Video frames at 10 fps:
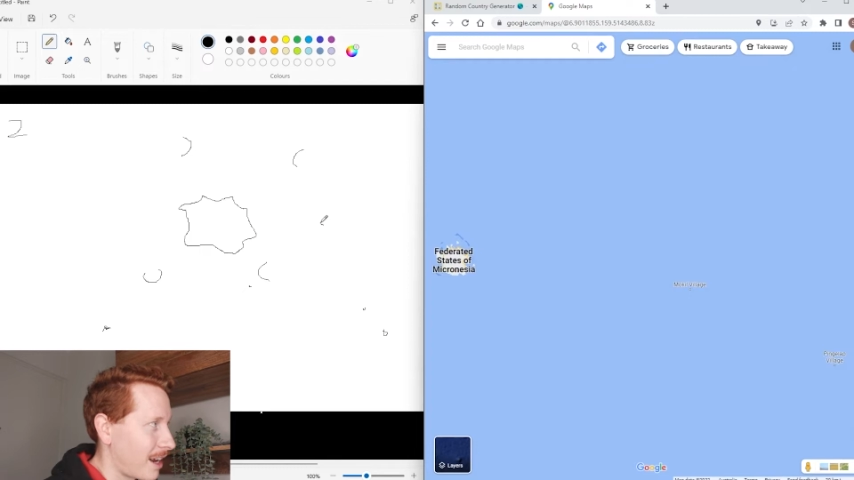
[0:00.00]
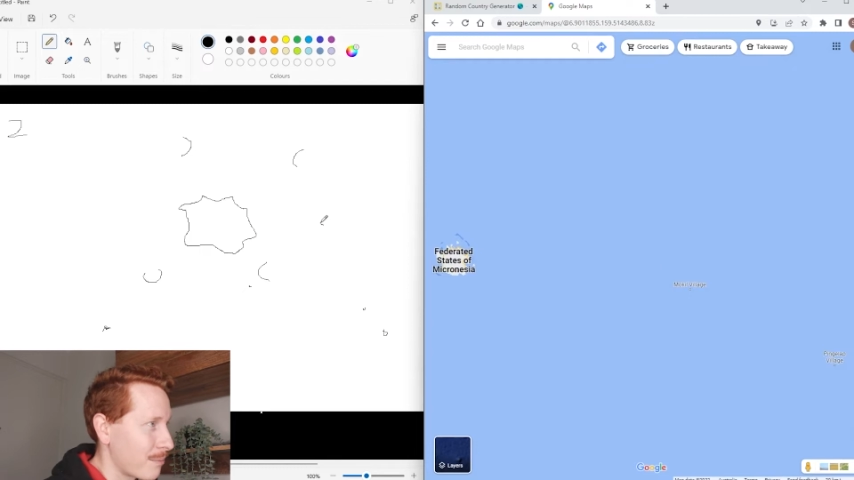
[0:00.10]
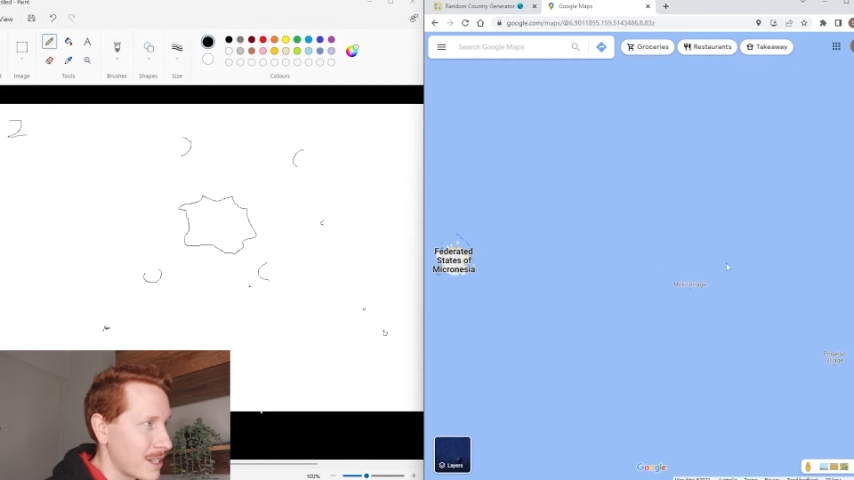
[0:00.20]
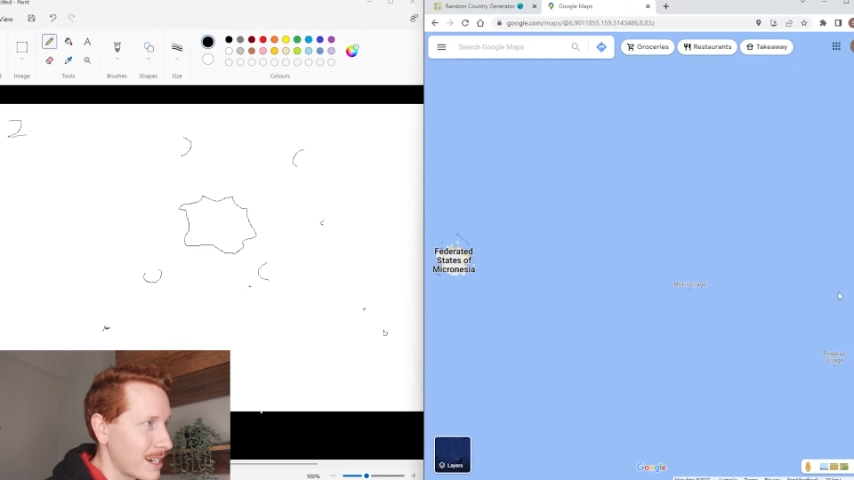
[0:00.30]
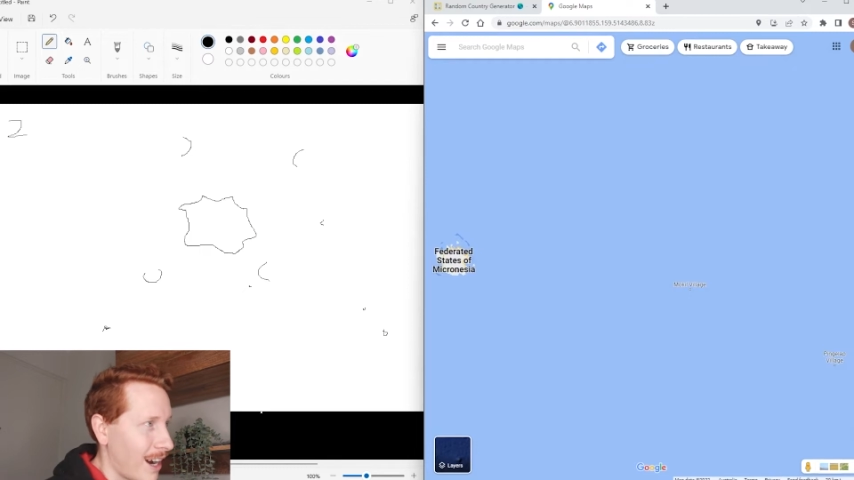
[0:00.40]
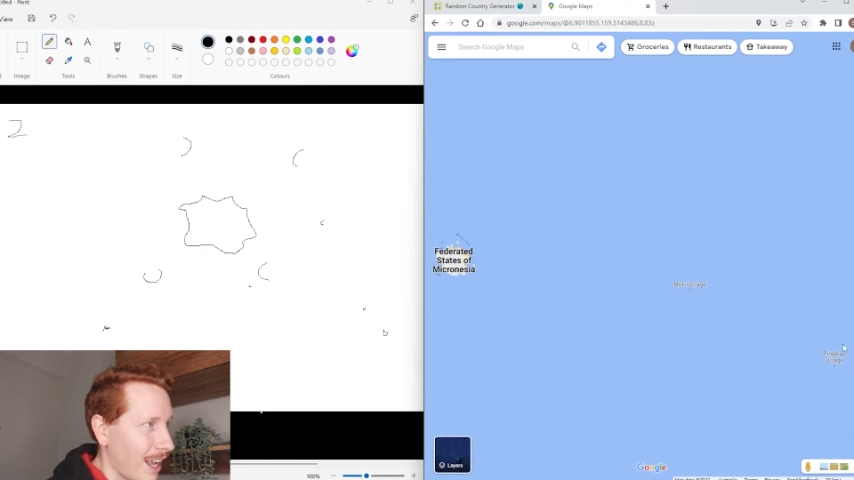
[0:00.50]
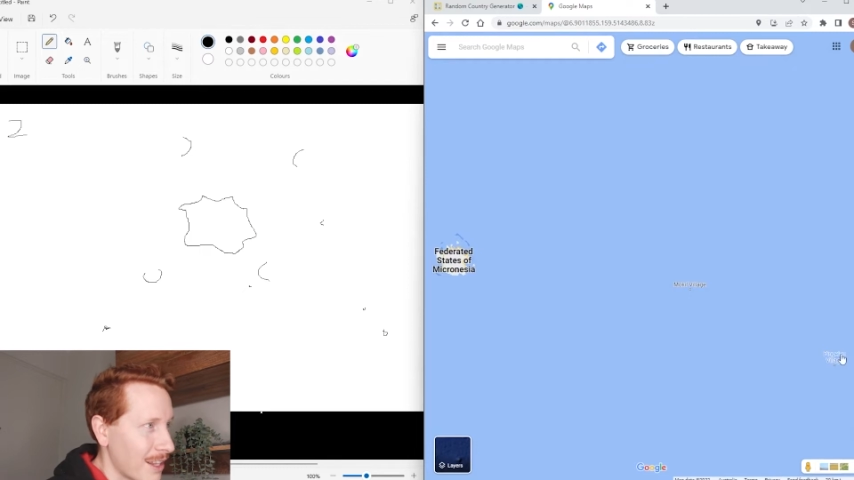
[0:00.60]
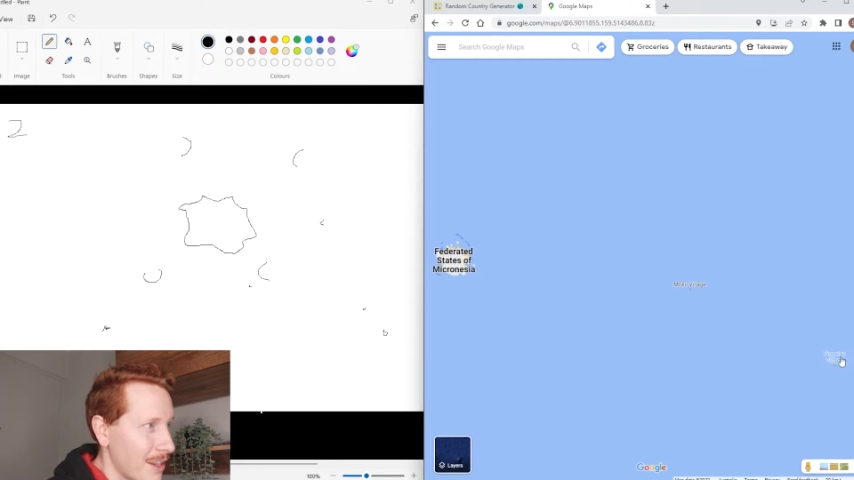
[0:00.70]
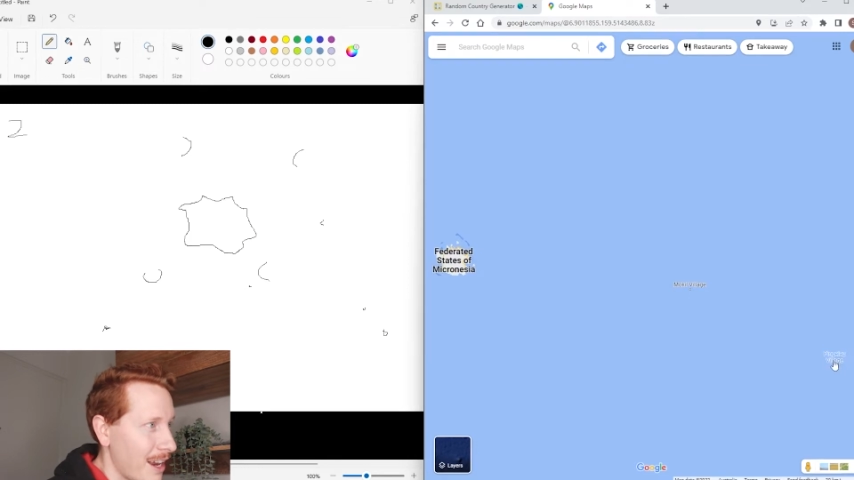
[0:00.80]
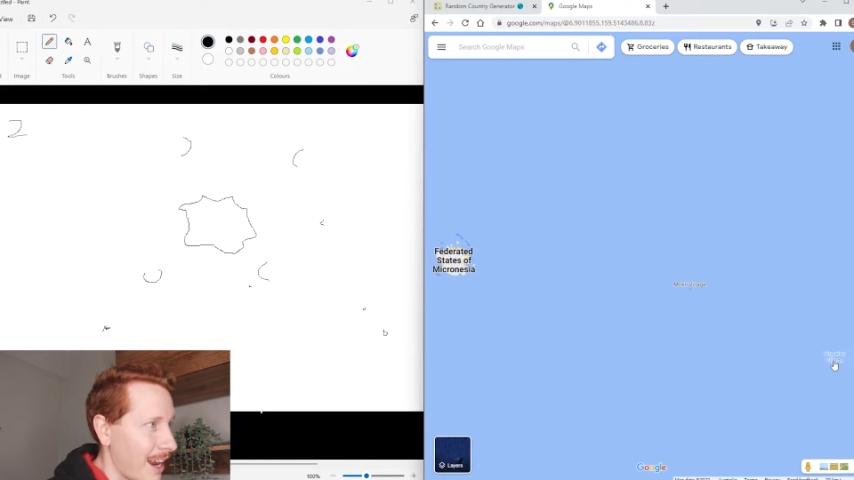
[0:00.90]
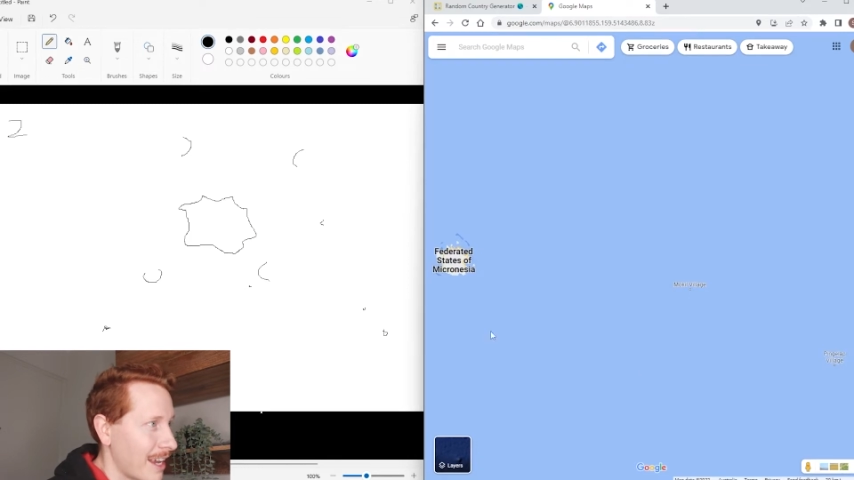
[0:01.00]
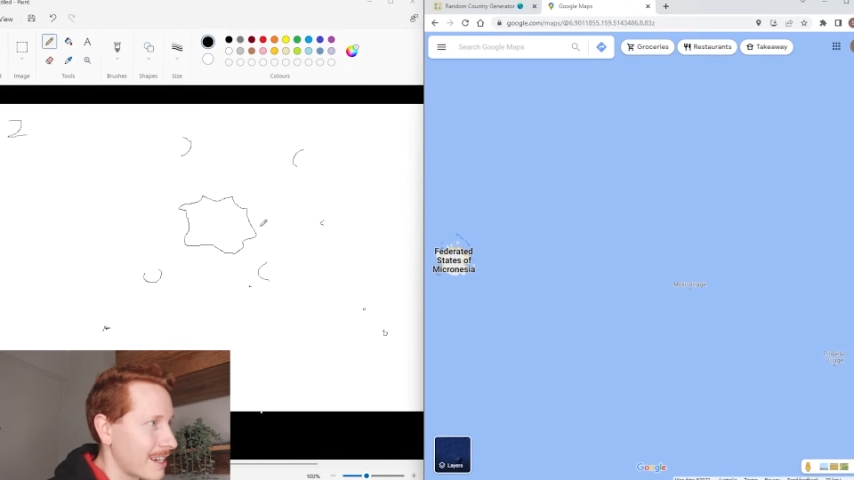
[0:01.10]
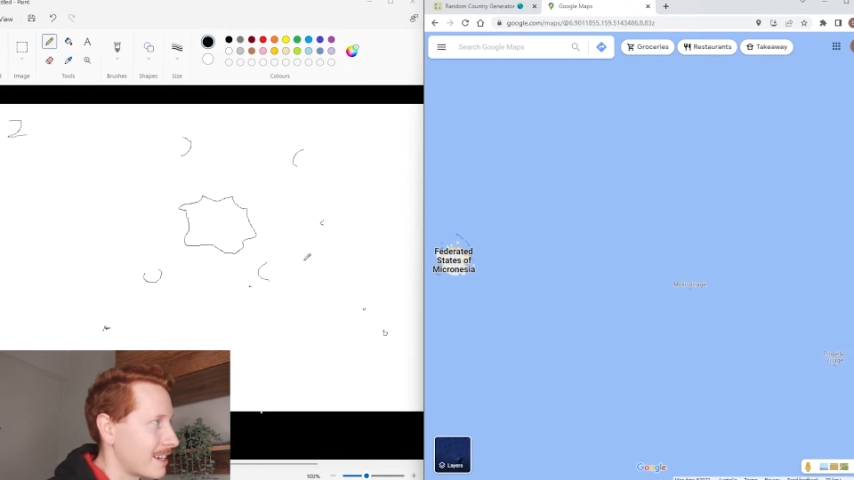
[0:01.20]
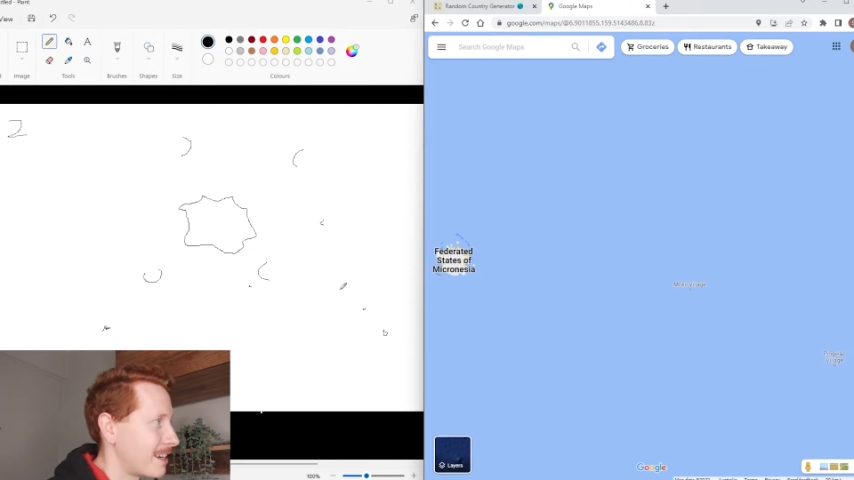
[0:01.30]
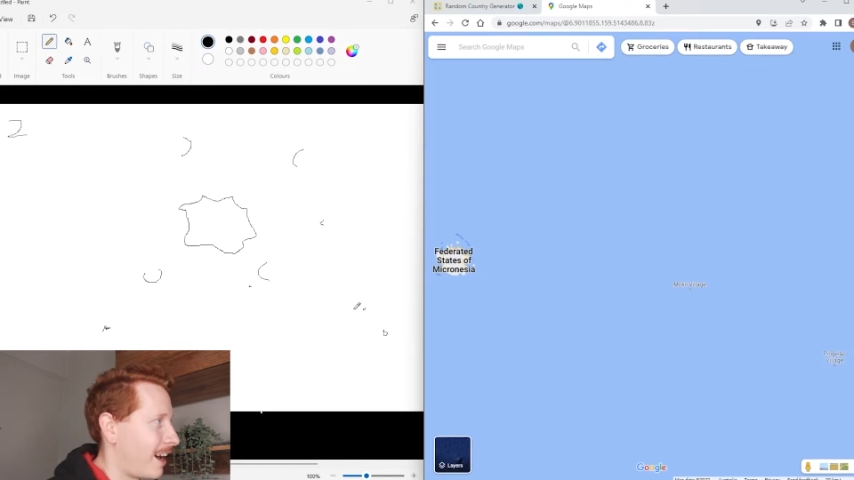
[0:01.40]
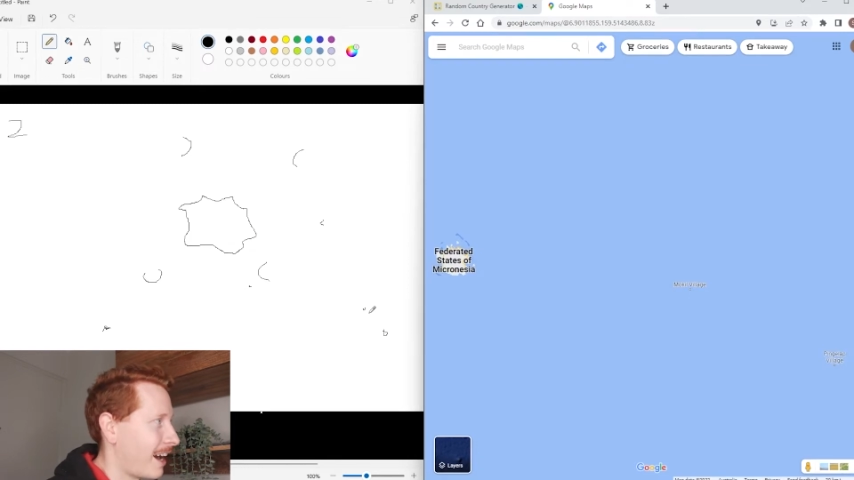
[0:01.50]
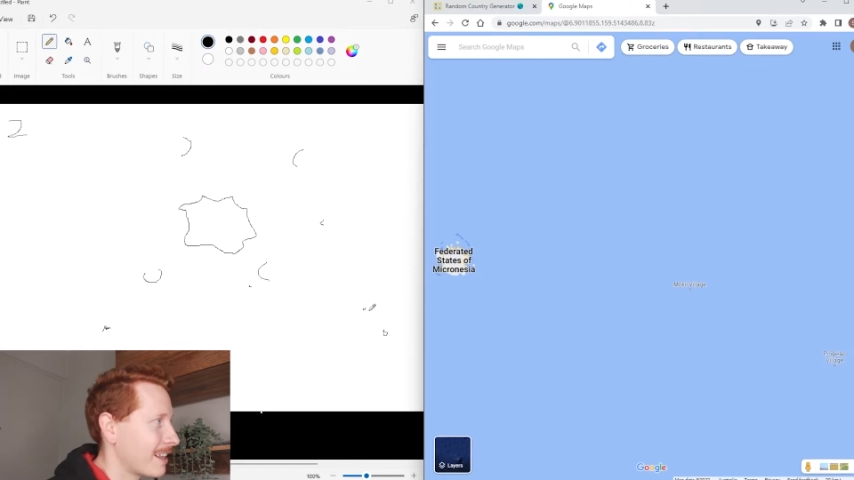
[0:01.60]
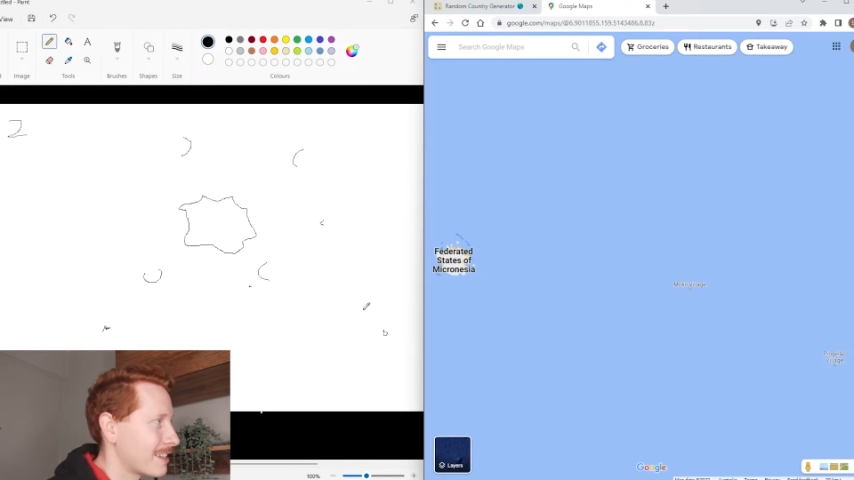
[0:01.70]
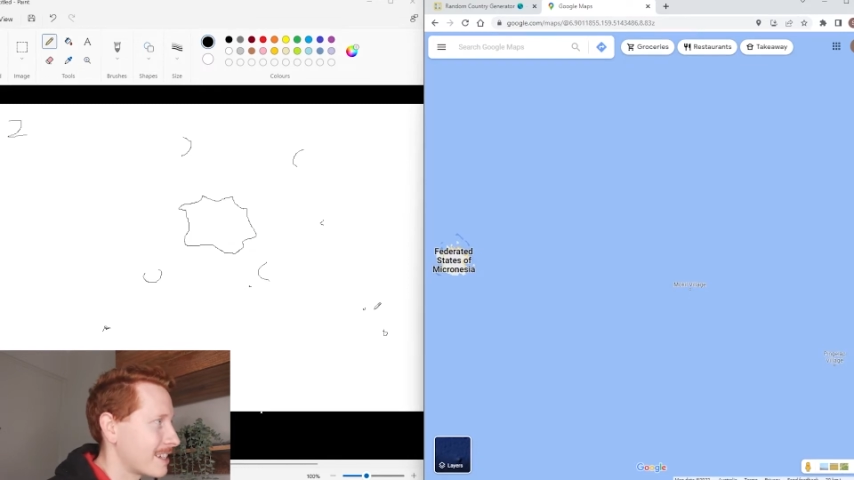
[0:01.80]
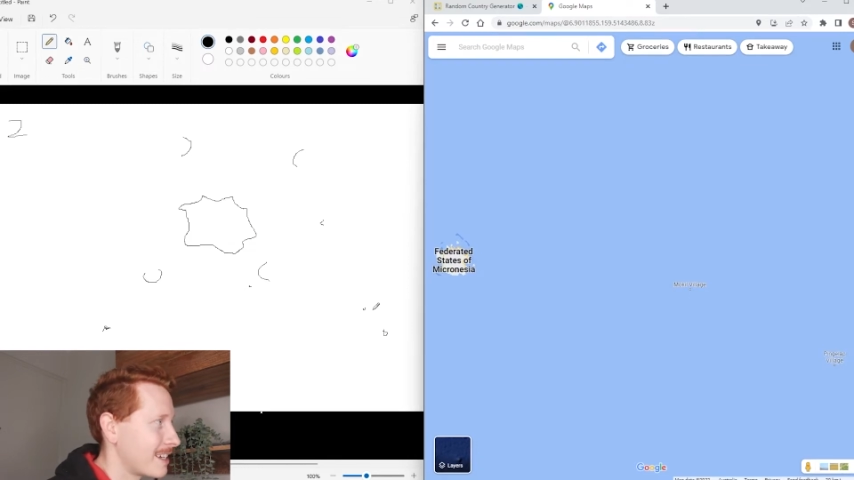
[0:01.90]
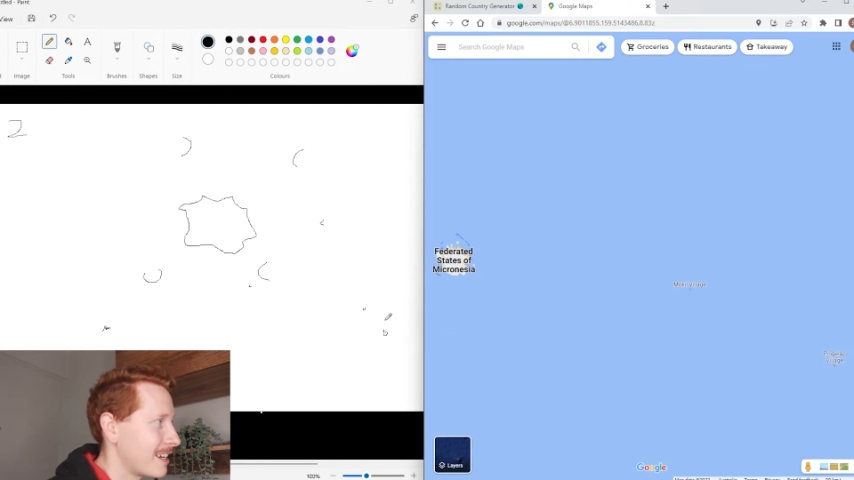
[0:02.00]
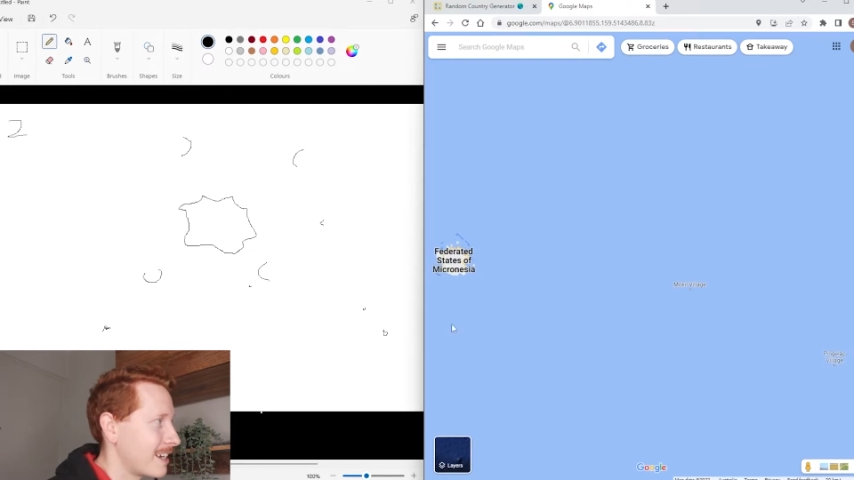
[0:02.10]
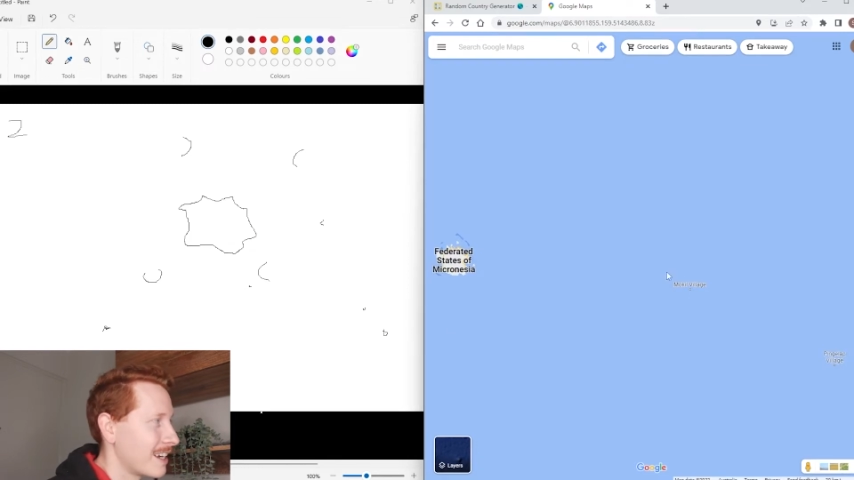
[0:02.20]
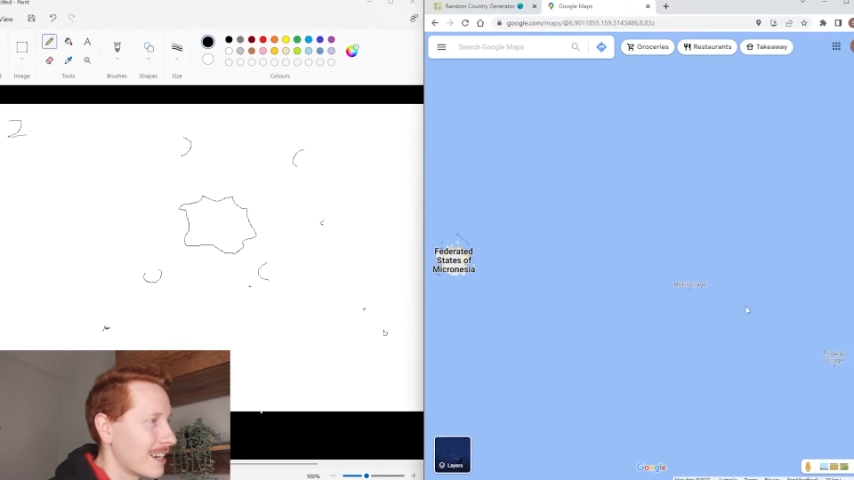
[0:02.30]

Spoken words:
I did an island there and an island here.